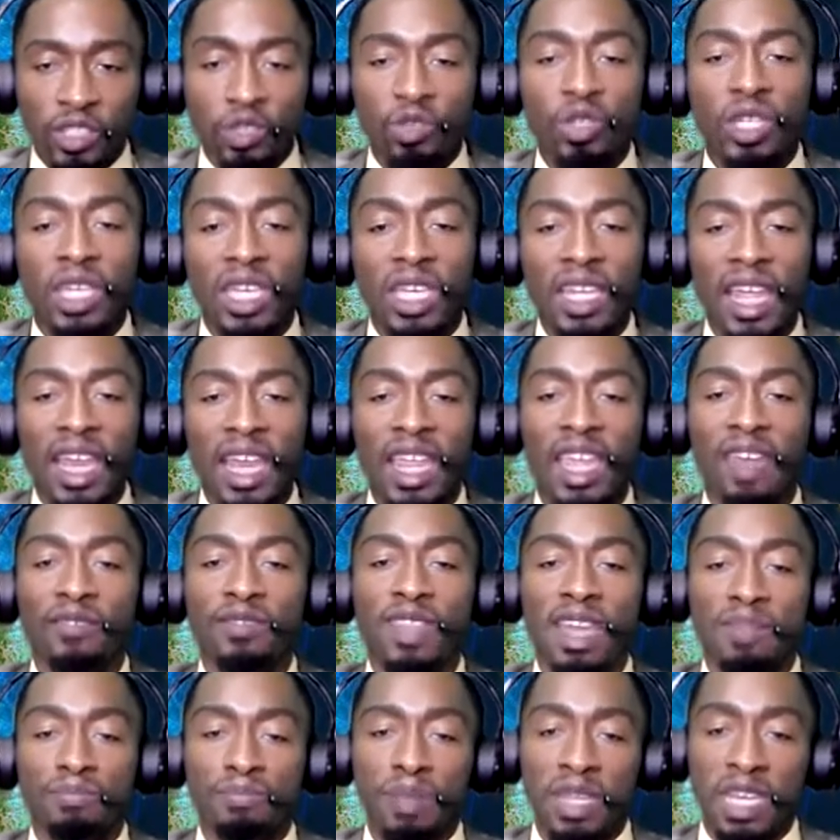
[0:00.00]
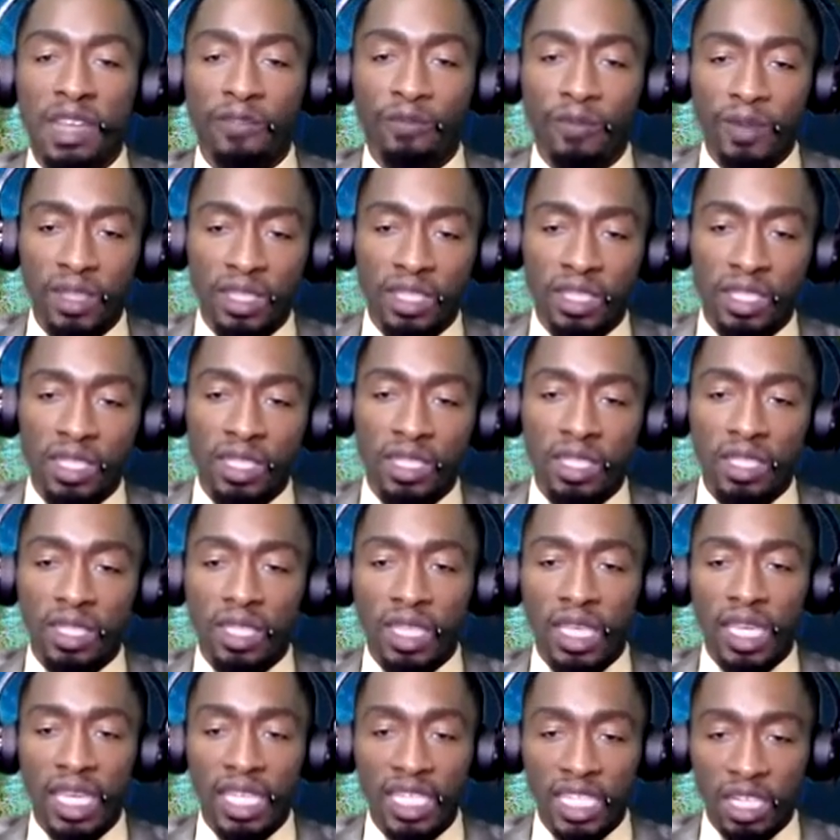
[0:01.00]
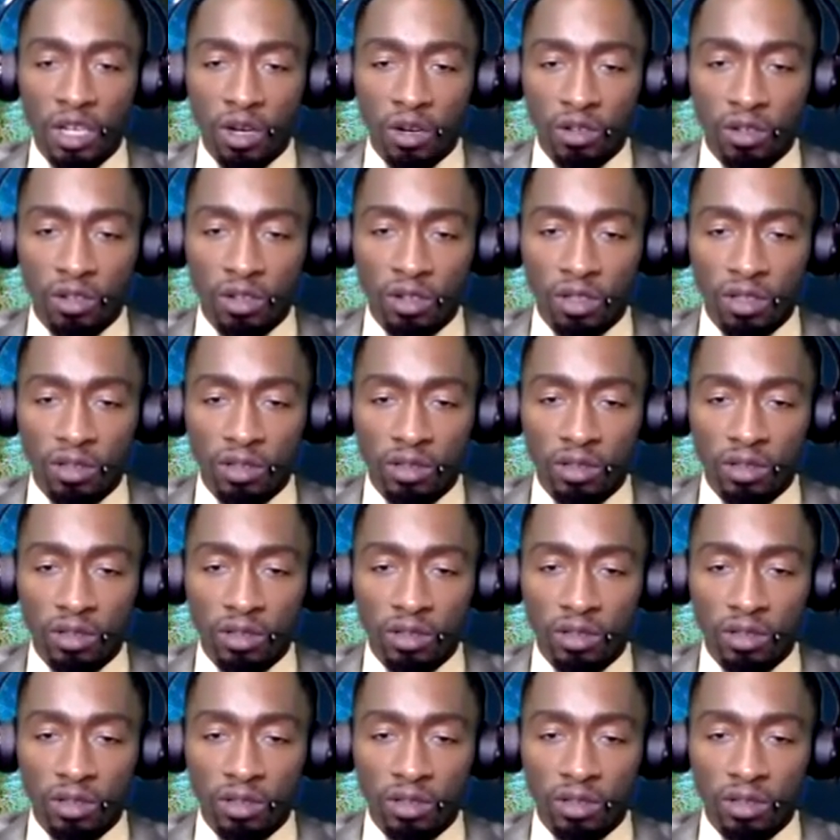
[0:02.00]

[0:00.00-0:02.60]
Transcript: you cannot have that benefit any longer.